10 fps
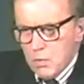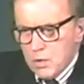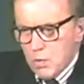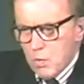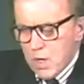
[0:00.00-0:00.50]

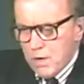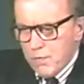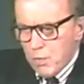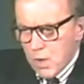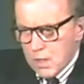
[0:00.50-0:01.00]
to a
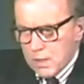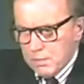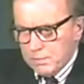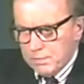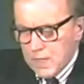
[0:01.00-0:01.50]
wonderful
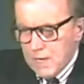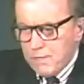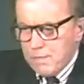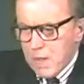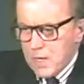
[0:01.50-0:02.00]
welcome,
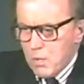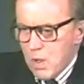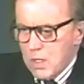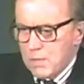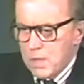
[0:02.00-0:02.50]
even better
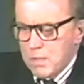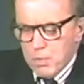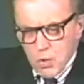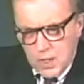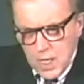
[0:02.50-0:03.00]
welcome than a
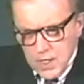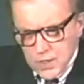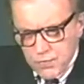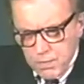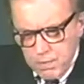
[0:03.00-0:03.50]

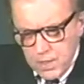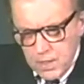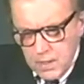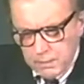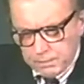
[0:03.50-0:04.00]
broadcaster from Britain,